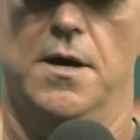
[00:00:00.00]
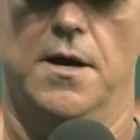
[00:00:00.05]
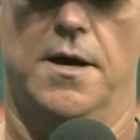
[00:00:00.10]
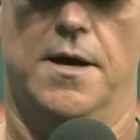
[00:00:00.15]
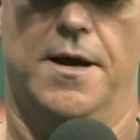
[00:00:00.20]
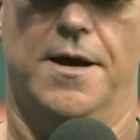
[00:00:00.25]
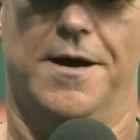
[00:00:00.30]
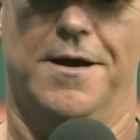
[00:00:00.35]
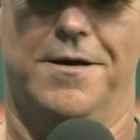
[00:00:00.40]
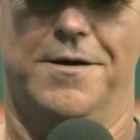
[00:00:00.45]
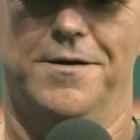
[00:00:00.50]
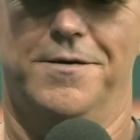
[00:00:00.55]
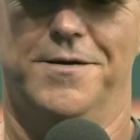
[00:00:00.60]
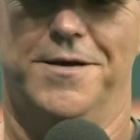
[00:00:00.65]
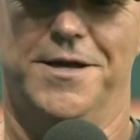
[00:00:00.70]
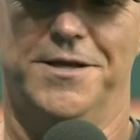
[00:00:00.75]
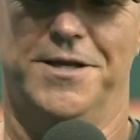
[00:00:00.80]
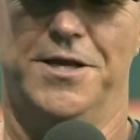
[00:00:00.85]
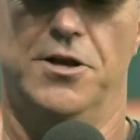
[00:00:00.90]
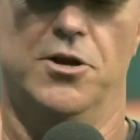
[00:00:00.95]
uh,
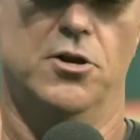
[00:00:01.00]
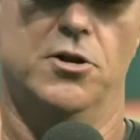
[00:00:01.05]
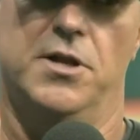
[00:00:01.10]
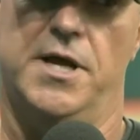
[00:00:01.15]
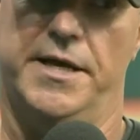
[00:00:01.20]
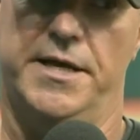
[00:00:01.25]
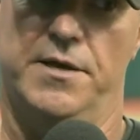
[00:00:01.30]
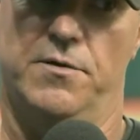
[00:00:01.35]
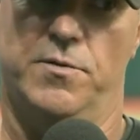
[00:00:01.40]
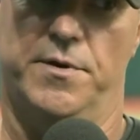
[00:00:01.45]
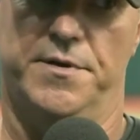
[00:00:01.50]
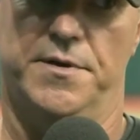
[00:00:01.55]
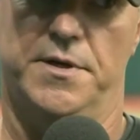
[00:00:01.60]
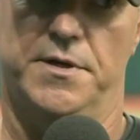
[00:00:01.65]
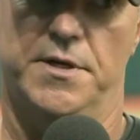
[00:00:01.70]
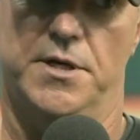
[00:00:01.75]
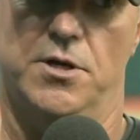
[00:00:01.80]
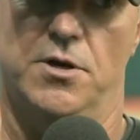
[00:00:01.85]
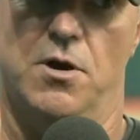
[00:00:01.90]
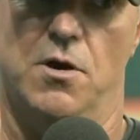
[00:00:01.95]
and get a little lucky with
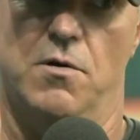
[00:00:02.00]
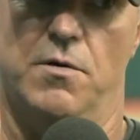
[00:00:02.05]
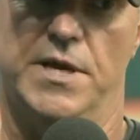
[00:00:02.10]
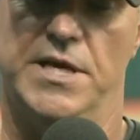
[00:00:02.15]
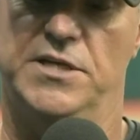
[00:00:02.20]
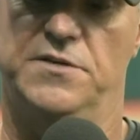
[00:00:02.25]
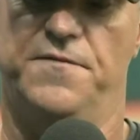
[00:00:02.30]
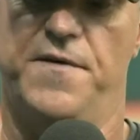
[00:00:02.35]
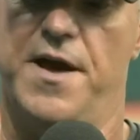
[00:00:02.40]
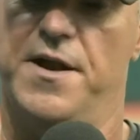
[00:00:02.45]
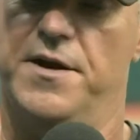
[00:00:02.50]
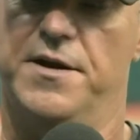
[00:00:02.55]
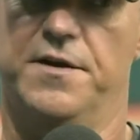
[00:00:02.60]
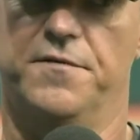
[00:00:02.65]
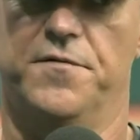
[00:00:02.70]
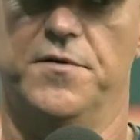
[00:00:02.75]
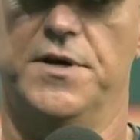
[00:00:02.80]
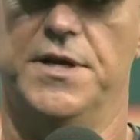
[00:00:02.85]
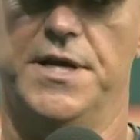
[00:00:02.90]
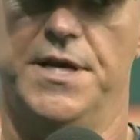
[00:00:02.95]
it. You know, he's found a
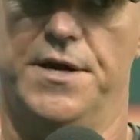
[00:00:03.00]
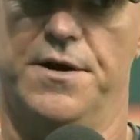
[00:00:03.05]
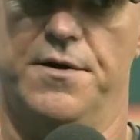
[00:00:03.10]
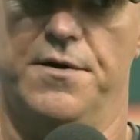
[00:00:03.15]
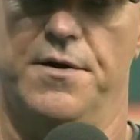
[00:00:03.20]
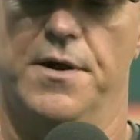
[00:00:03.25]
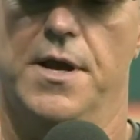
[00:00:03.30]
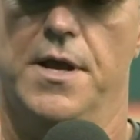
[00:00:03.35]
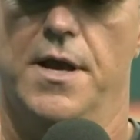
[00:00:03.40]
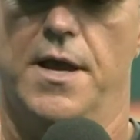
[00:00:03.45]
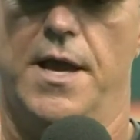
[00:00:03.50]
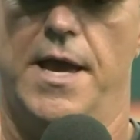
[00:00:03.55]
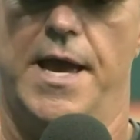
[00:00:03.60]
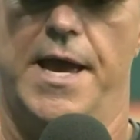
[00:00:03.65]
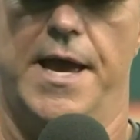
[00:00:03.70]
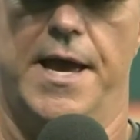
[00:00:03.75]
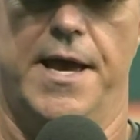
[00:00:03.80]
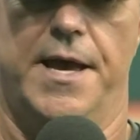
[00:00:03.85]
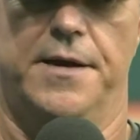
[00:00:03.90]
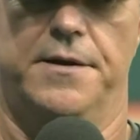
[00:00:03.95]
different gear,
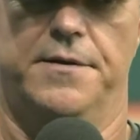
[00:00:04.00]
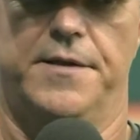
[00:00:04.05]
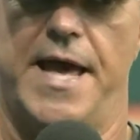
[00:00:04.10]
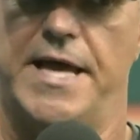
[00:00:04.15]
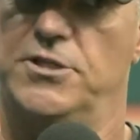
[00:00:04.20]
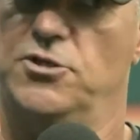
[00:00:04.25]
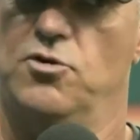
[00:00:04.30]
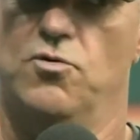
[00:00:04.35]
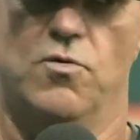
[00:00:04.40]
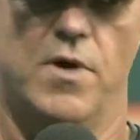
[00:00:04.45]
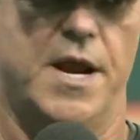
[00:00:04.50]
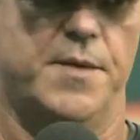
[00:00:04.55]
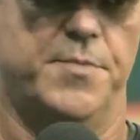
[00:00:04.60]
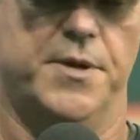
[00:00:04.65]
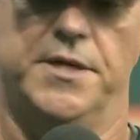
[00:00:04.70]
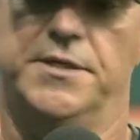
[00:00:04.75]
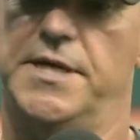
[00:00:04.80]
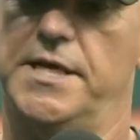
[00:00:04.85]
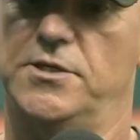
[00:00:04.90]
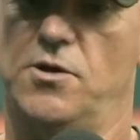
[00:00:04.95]
and that's great
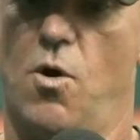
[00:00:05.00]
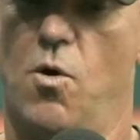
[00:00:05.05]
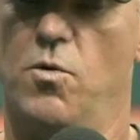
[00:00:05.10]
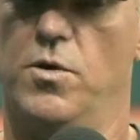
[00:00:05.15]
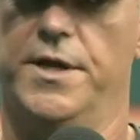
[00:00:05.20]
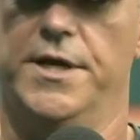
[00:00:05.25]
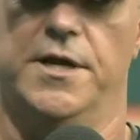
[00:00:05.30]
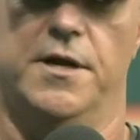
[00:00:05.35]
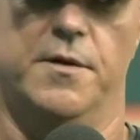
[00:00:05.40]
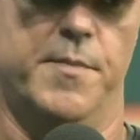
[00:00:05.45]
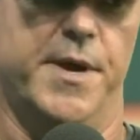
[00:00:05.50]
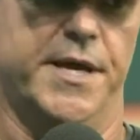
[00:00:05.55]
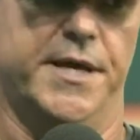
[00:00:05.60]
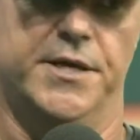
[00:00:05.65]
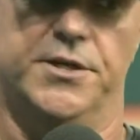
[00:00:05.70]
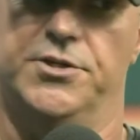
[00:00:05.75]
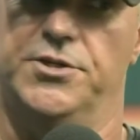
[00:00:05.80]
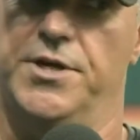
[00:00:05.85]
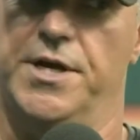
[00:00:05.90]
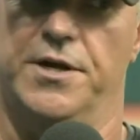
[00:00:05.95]
because that's only going to make
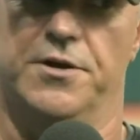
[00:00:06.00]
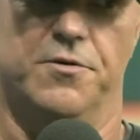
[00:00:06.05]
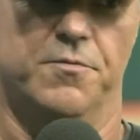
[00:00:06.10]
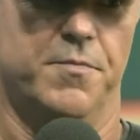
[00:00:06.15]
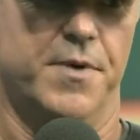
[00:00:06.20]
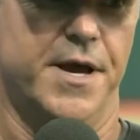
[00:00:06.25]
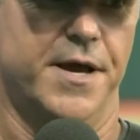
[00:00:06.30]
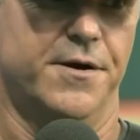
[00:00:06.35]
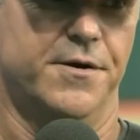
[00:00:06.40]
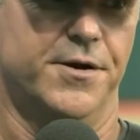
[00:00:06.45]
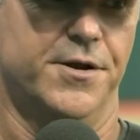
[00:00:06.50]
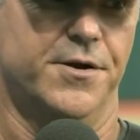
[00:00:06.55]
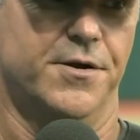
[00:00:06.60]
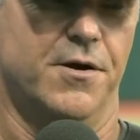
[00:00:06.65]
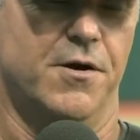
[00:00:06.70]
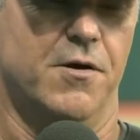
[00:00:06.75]
his sinker better.